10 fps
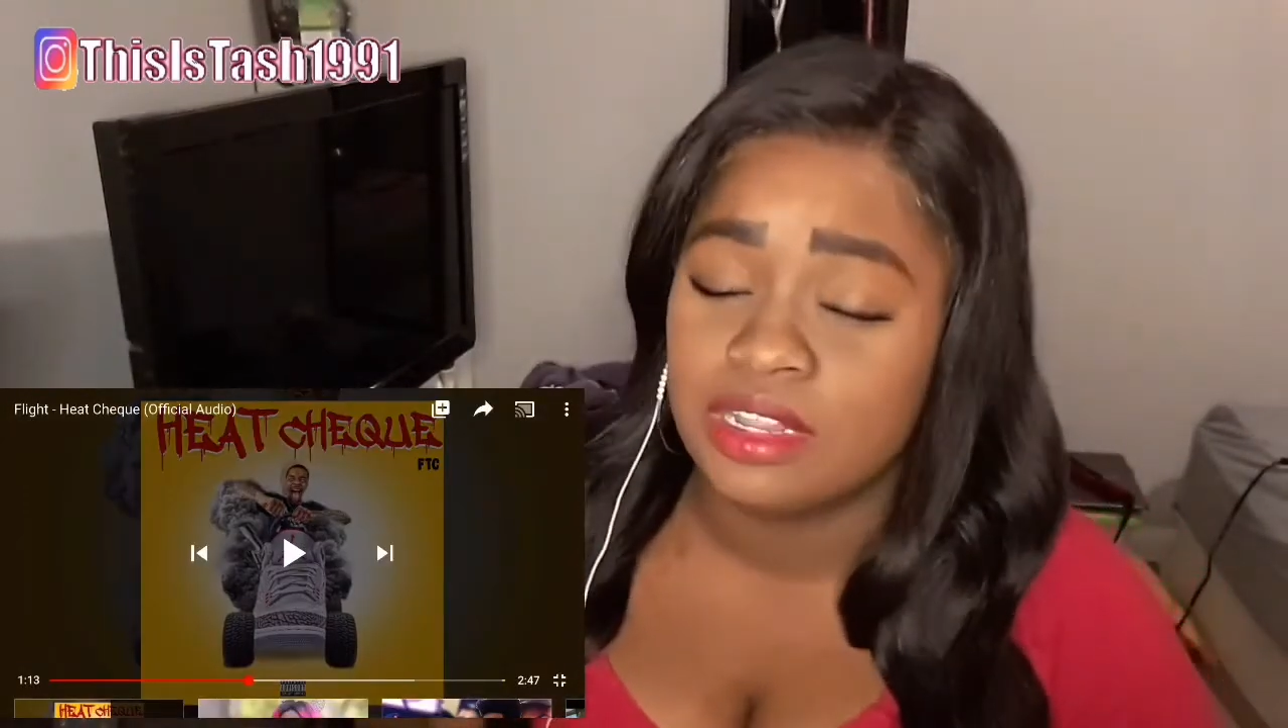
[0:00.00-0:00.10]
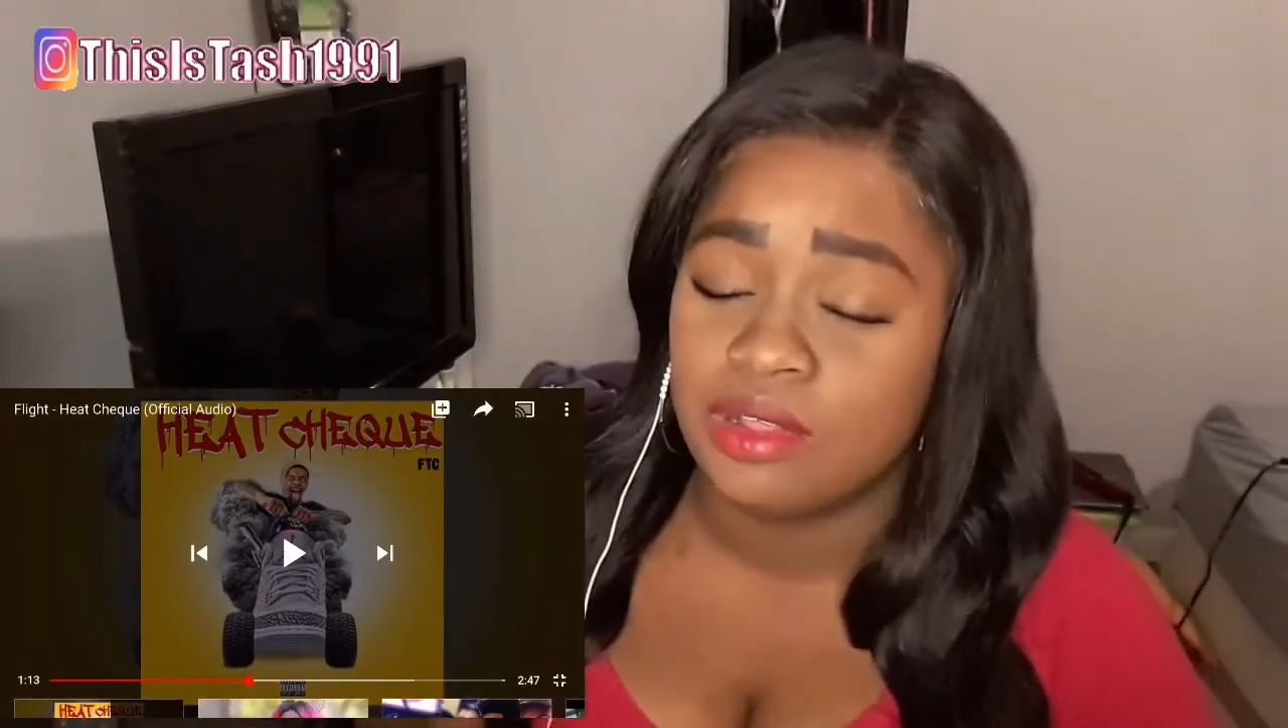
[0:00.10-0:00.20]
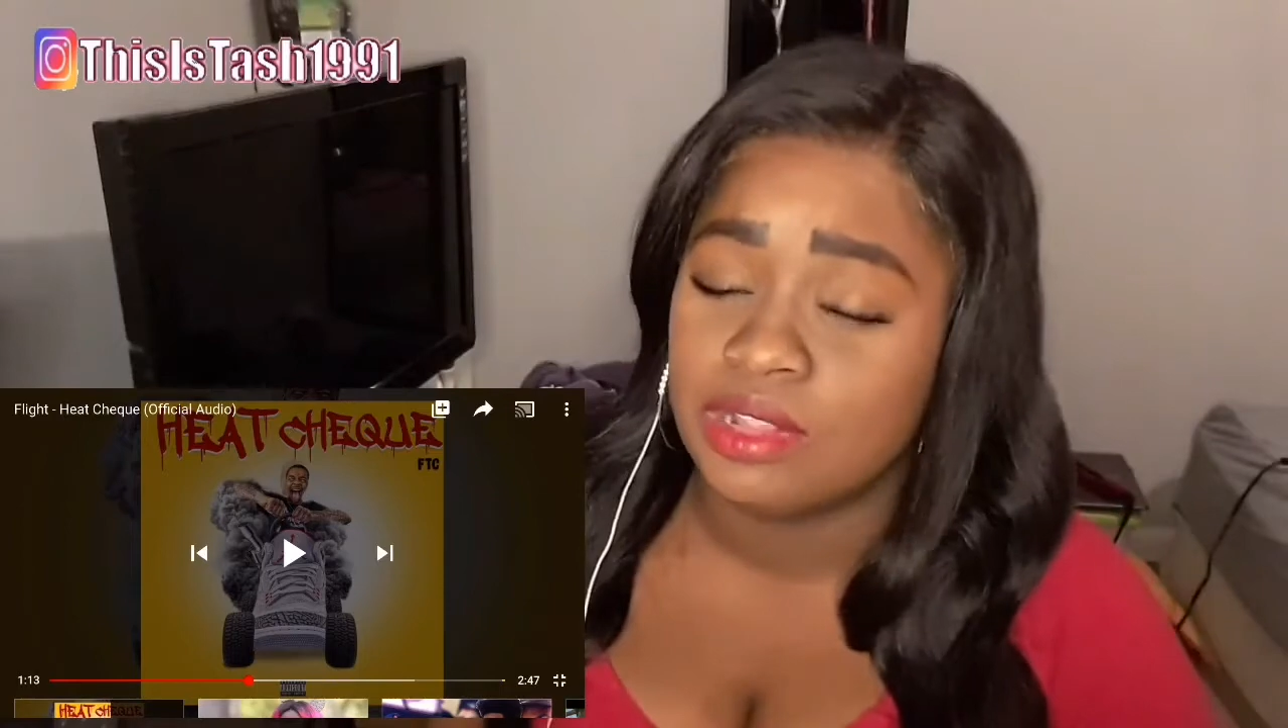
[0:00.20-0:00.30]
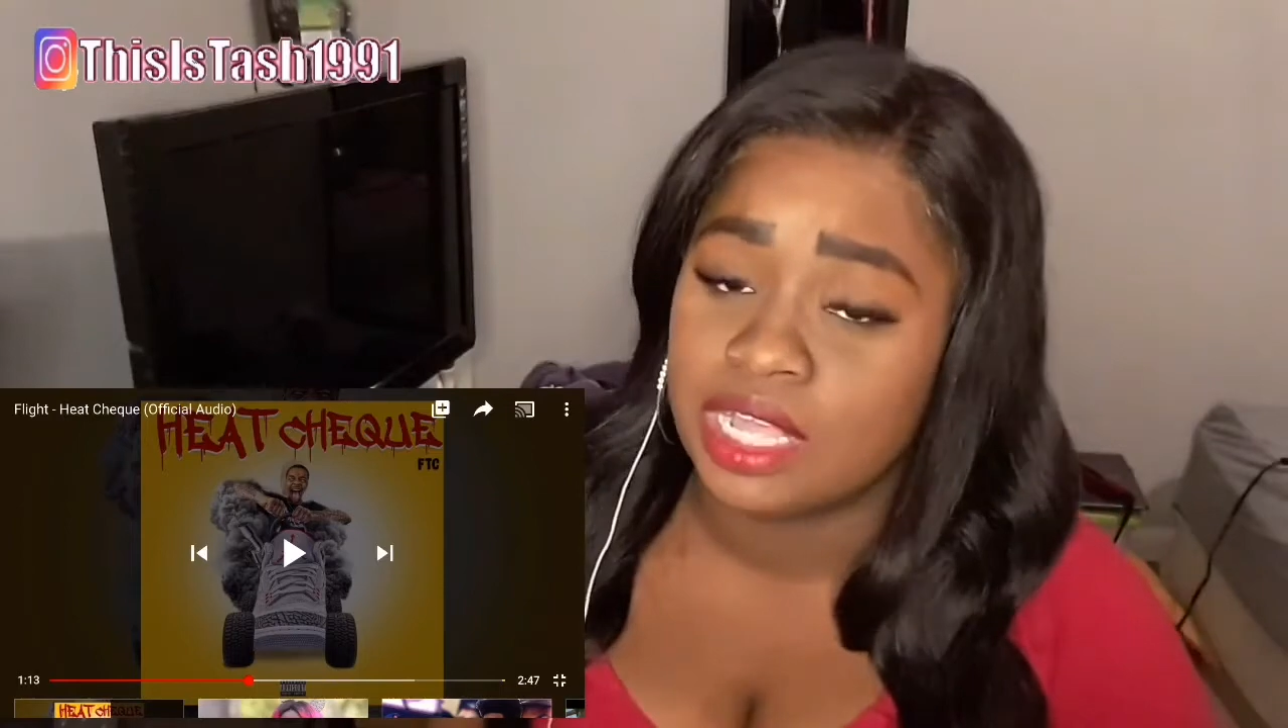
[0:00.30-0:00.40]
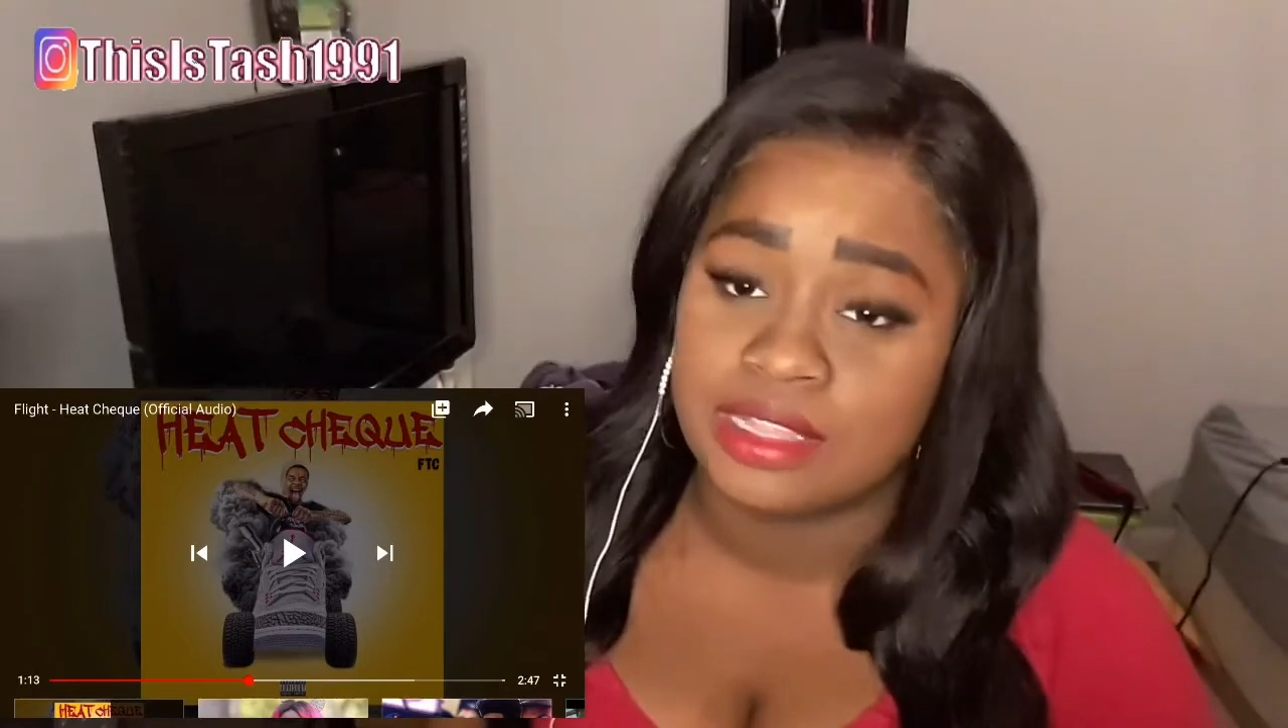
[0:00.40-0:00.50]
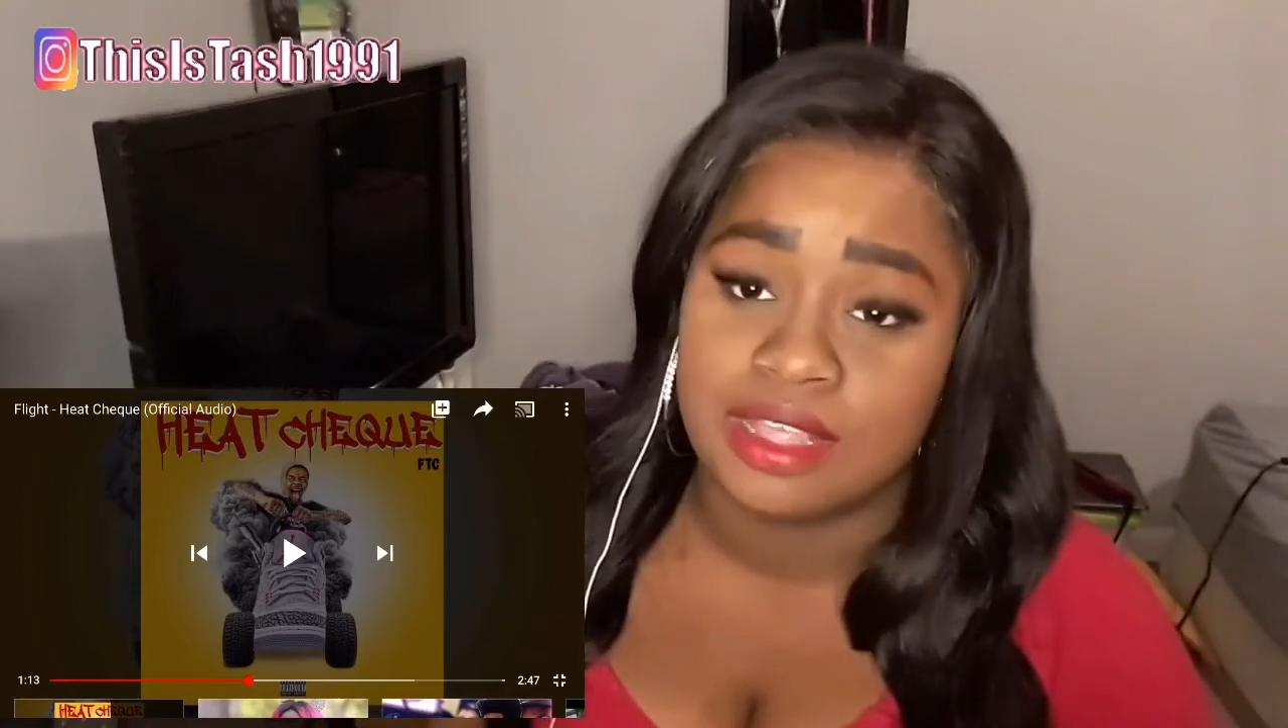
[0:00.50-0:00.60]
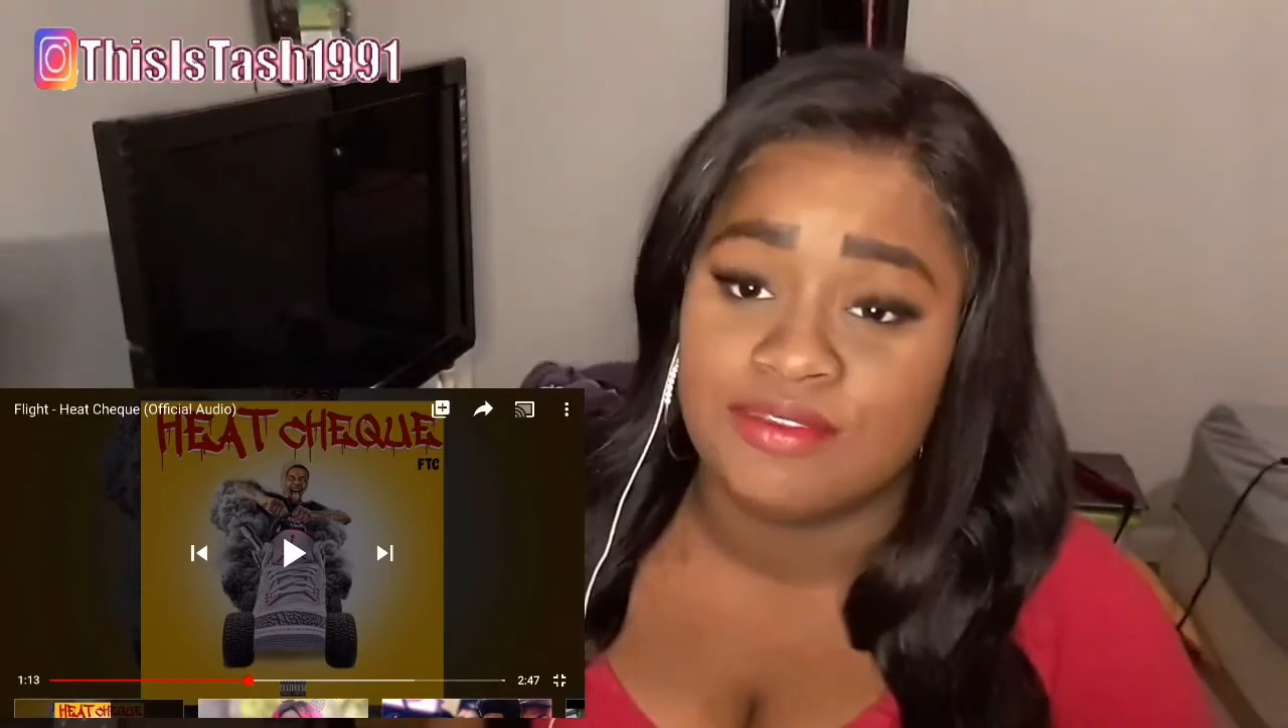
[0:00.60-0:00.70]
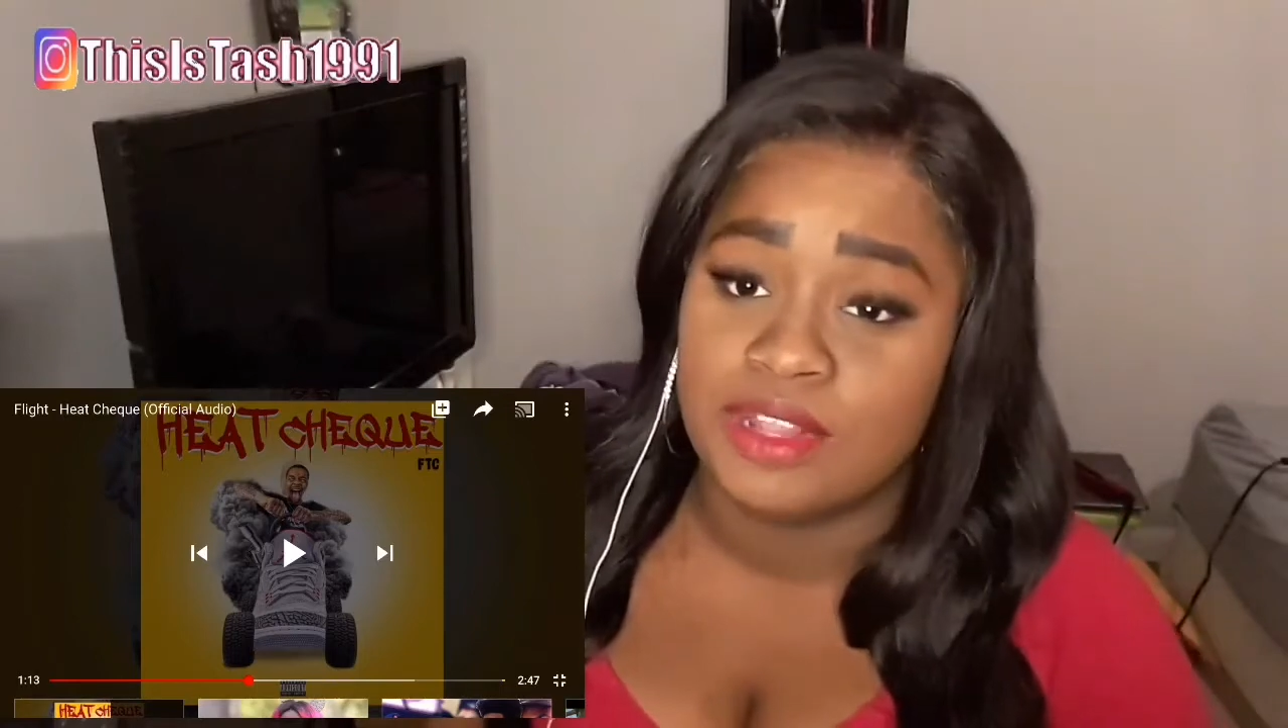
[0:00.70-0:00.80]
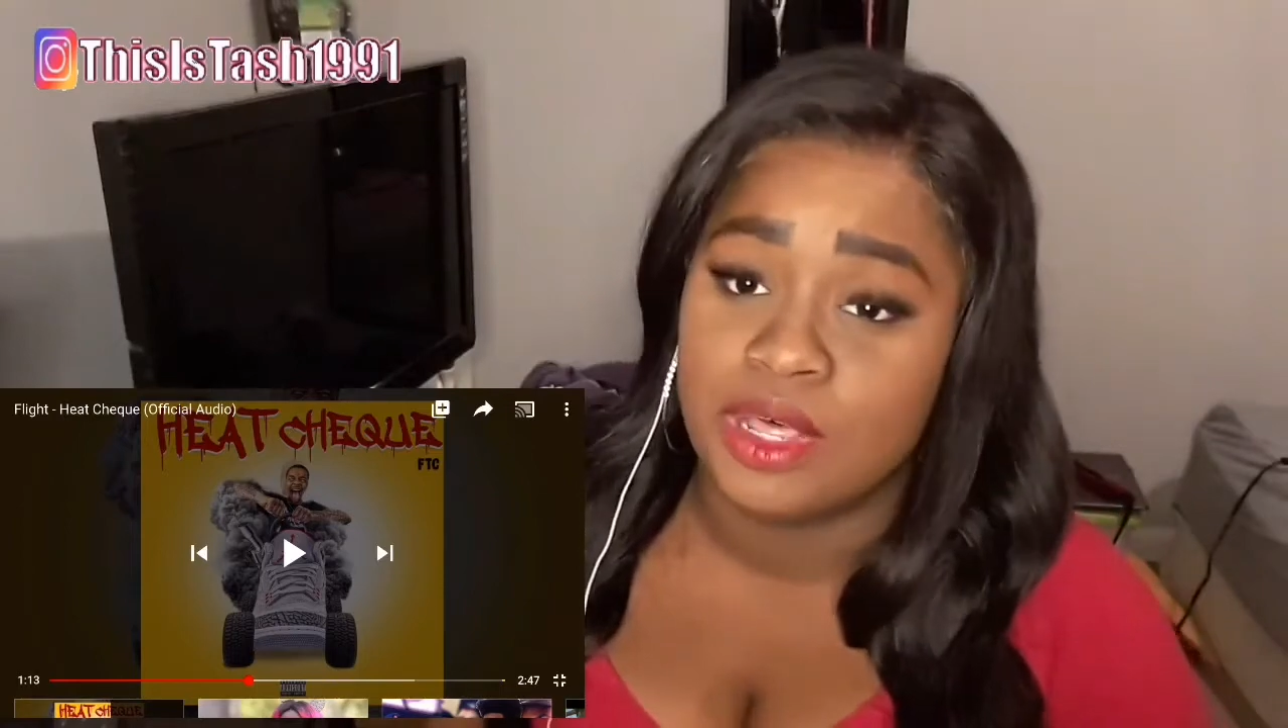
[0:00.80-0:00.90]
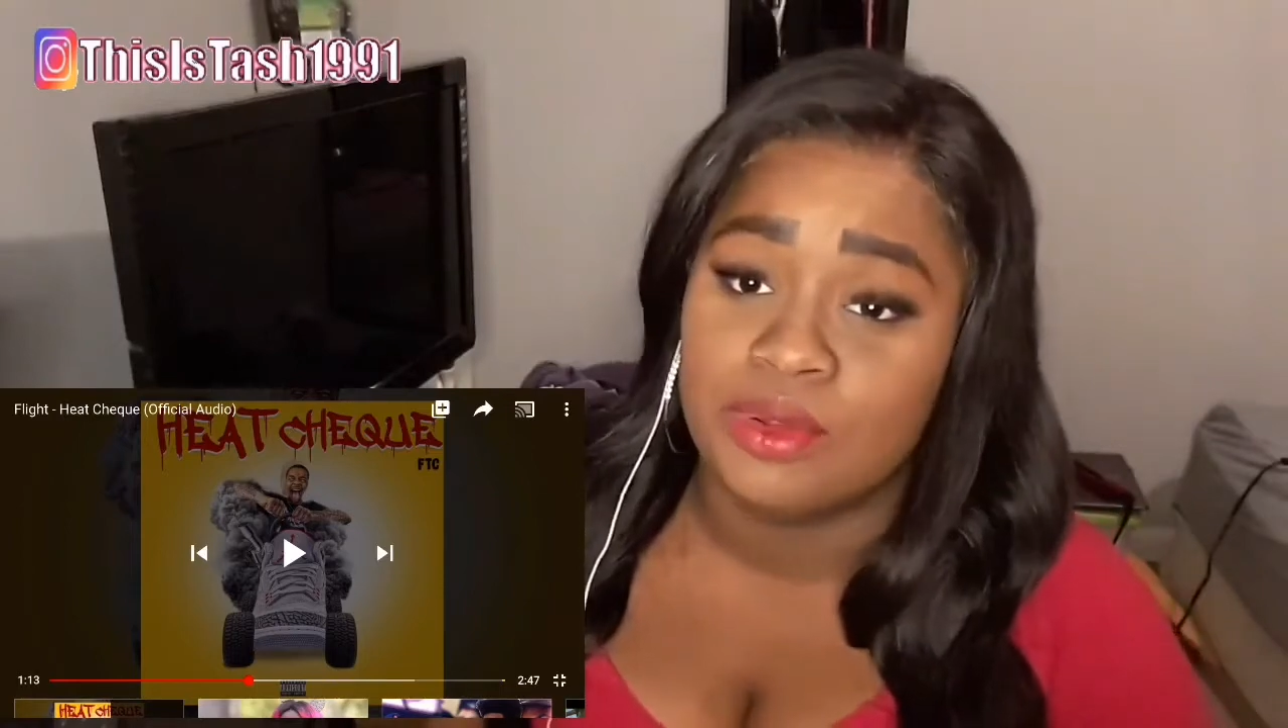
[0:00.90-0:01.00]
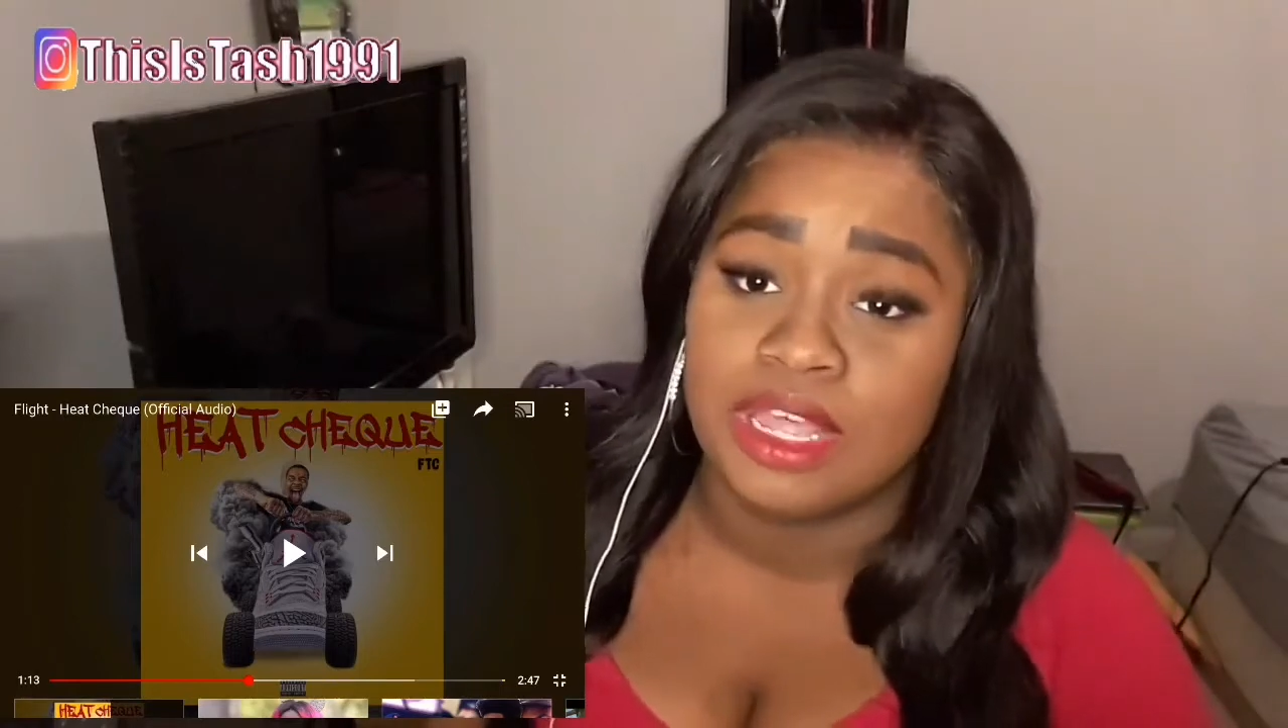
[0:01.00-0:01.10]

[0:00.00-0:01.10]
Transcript: don't like that flow.